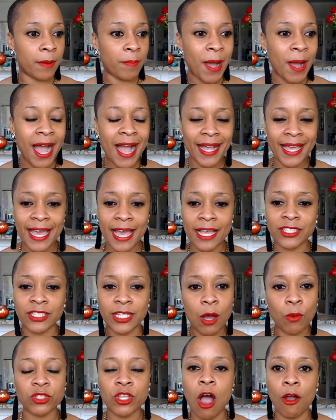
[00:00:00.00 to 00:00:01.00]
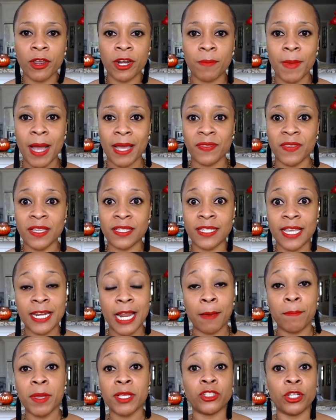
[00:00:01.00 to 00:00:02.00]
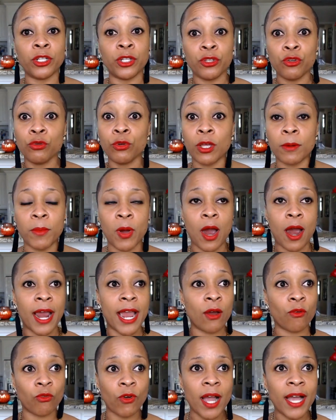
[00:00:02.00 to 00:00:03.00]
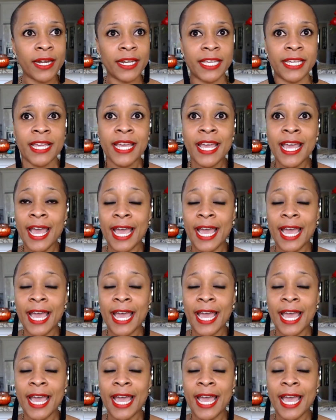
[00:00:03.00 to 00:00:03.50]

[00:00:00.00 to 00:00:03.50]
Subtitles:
podcast, and I was talking about this, and I mentioned you, Lamar, and Ronnie,